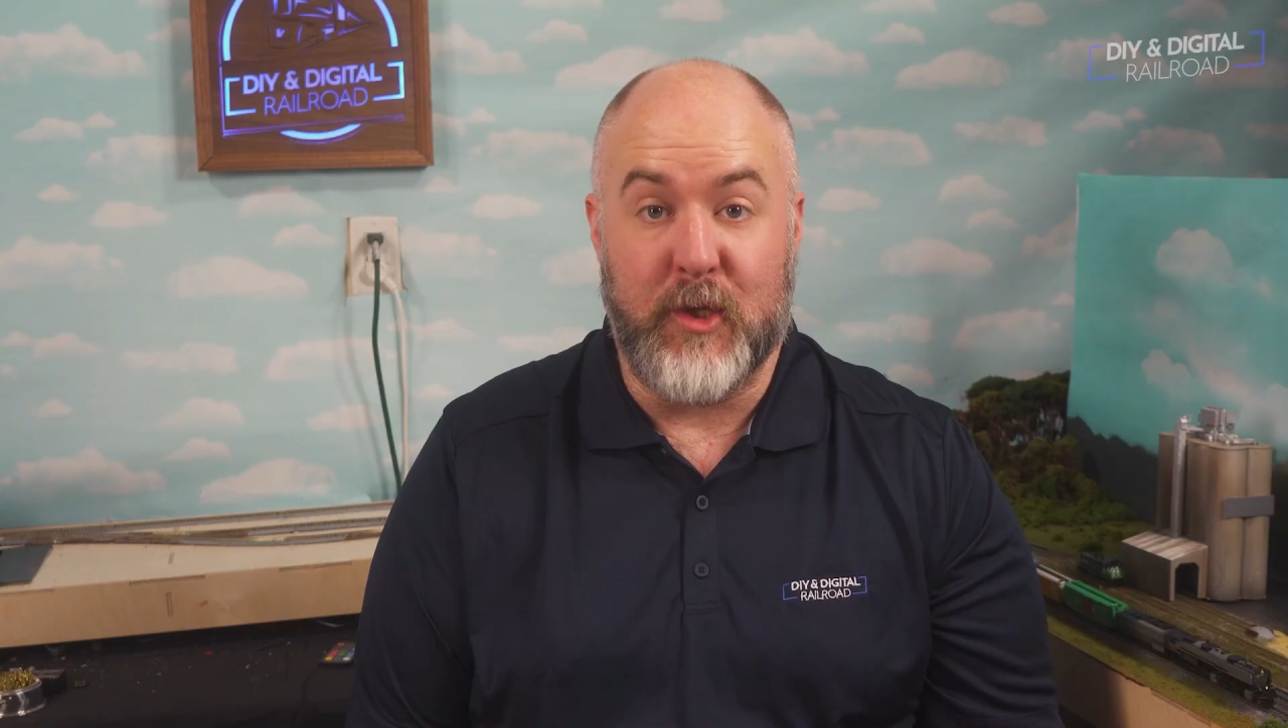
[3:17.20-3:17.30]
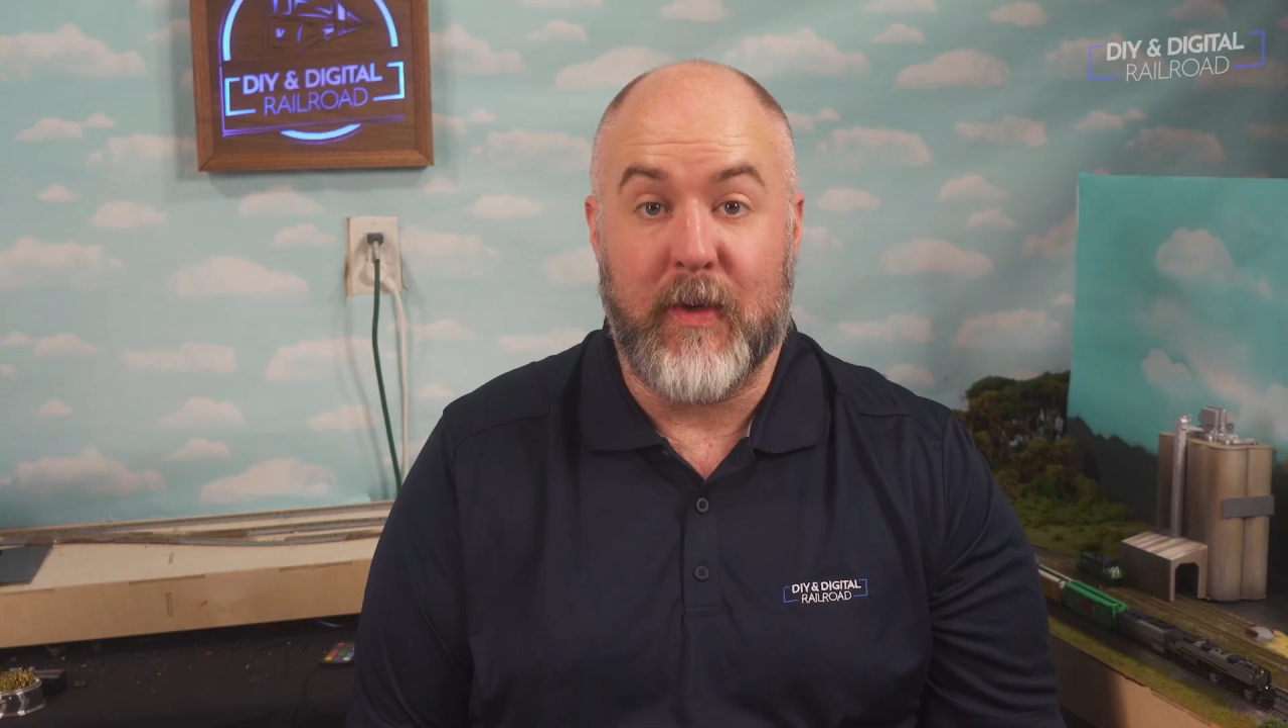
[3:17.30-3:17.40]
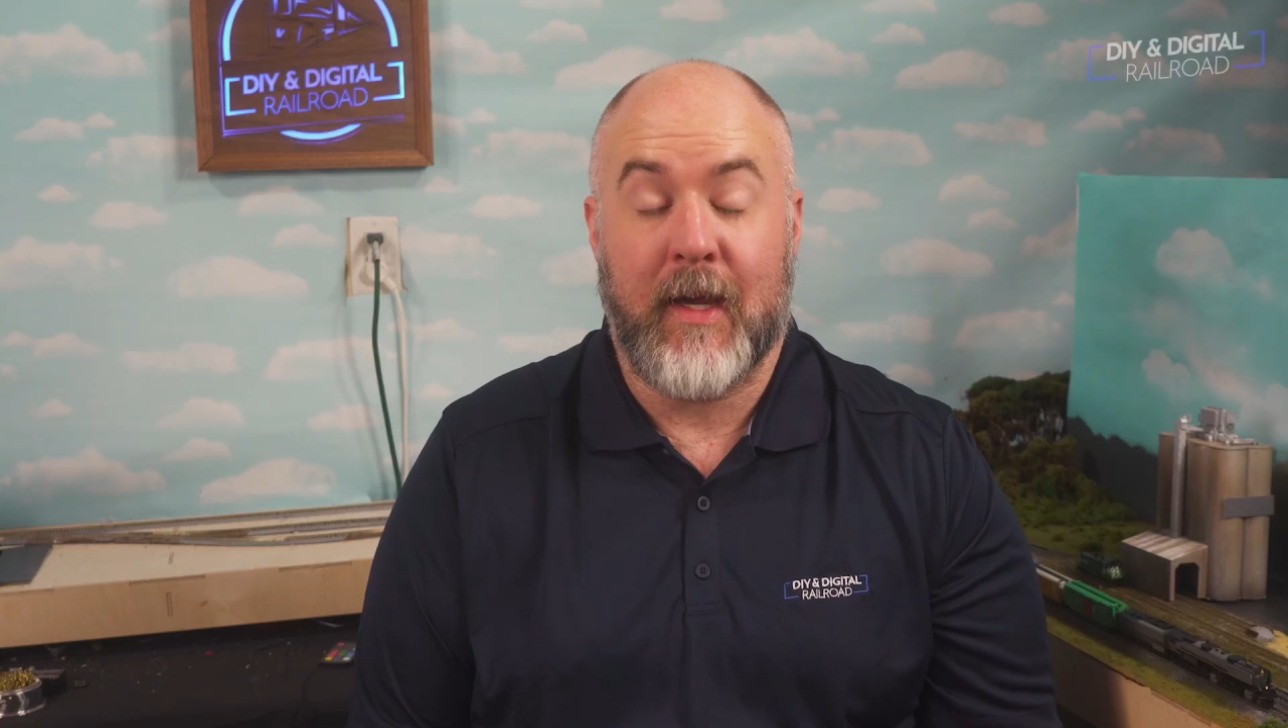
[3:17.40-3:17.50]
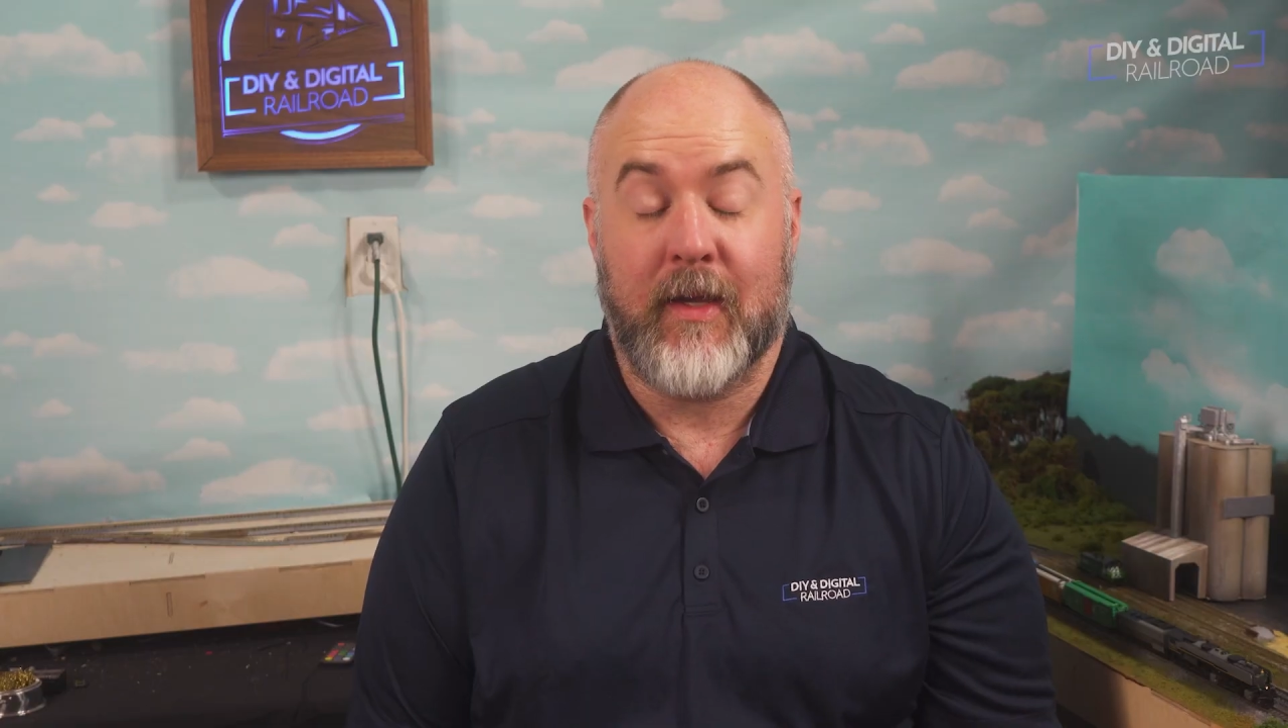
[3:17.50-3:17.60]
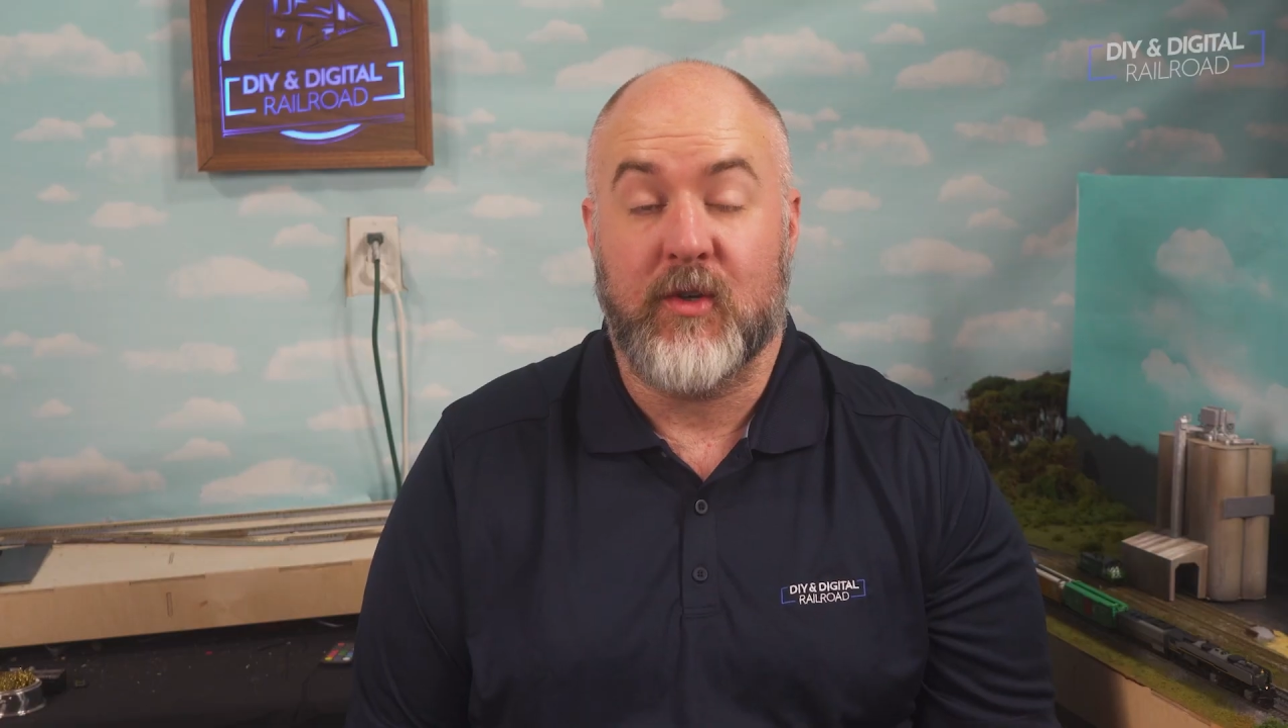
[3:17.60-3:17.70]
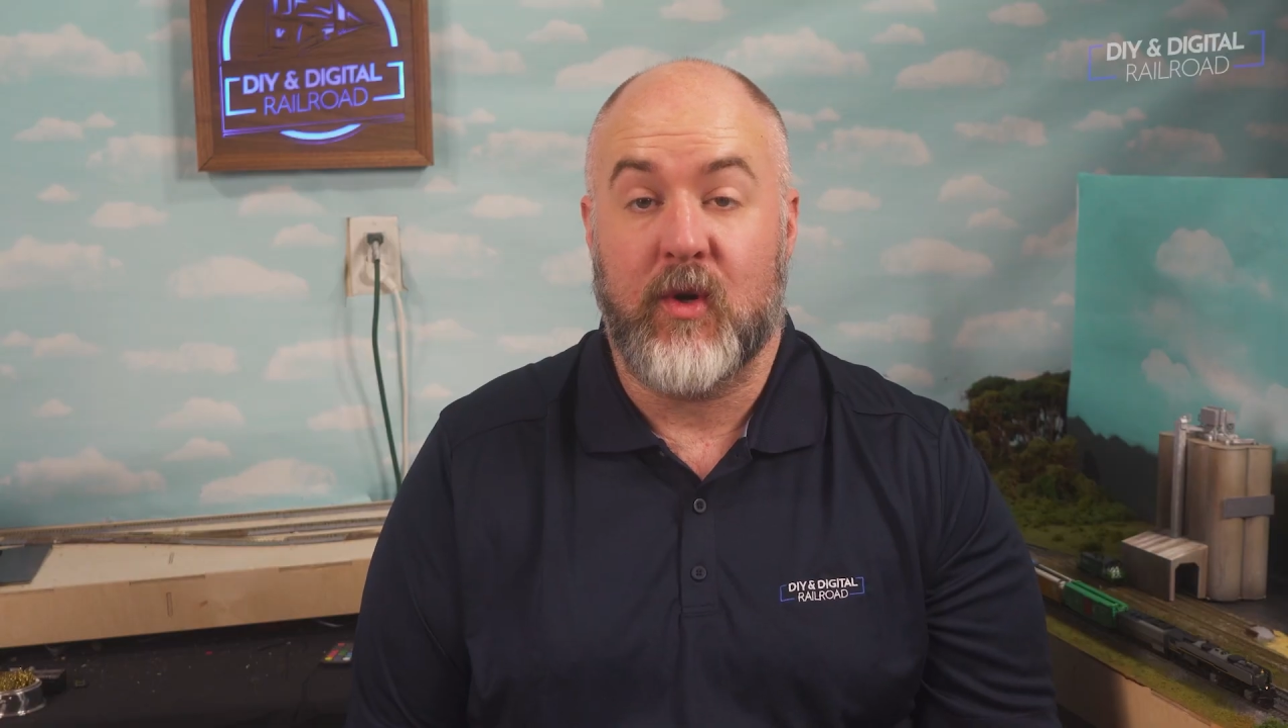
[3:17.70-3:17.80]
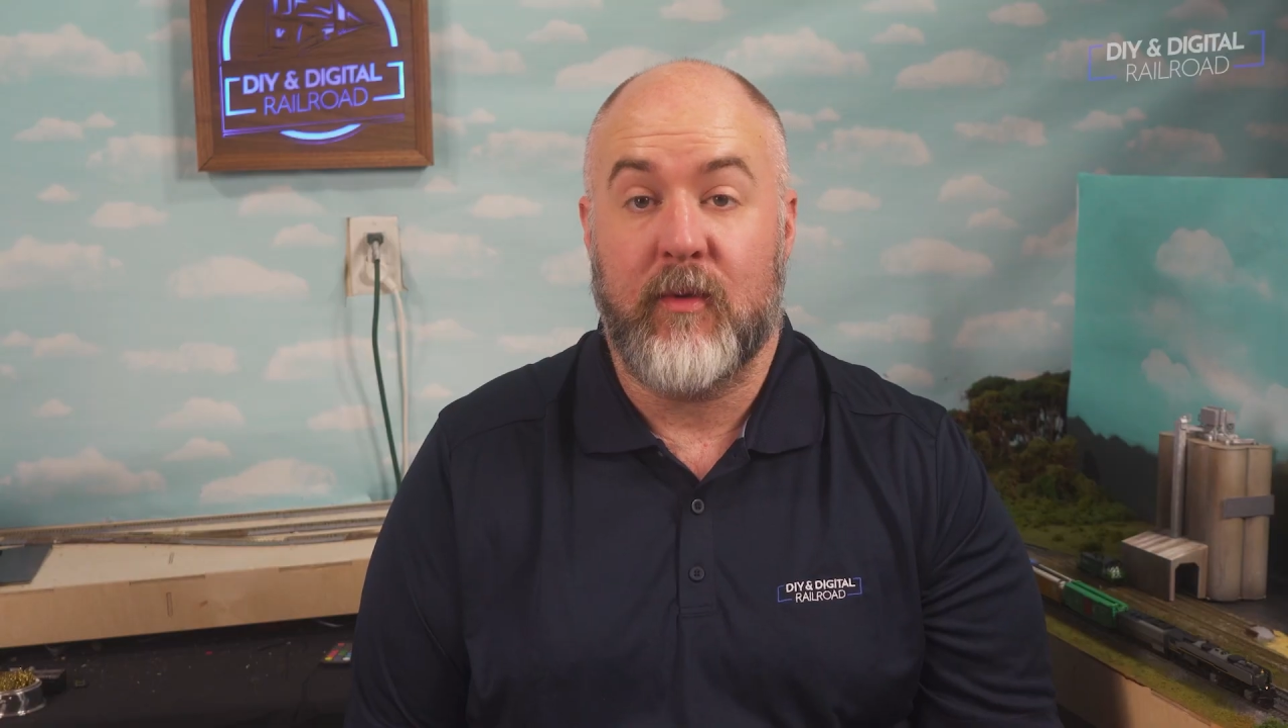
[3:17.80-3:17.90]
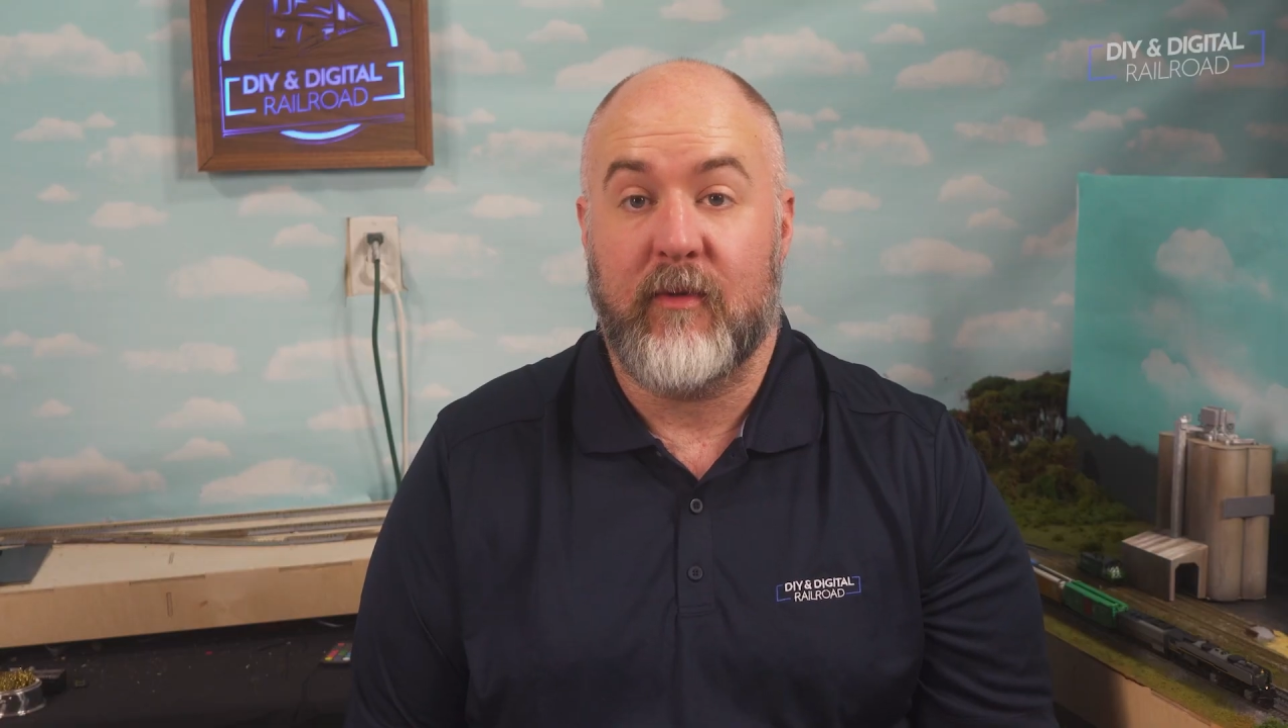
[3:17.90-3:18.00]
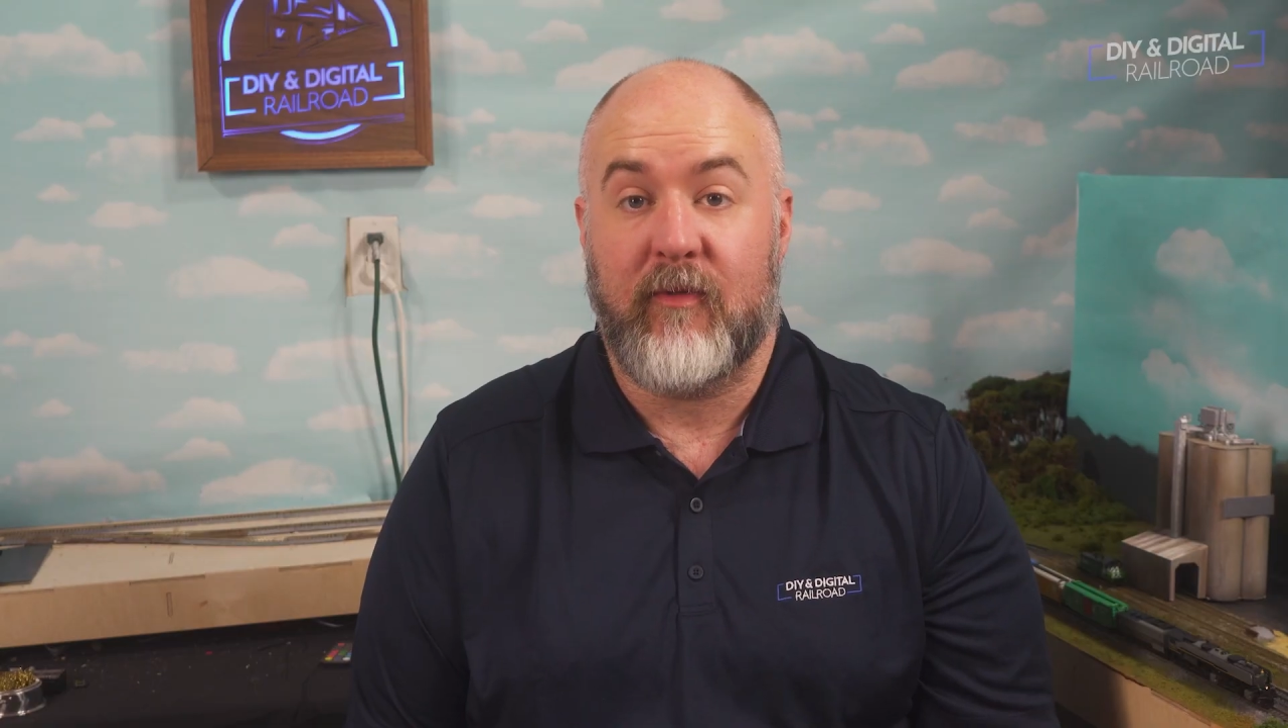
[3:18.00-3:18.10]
you can control the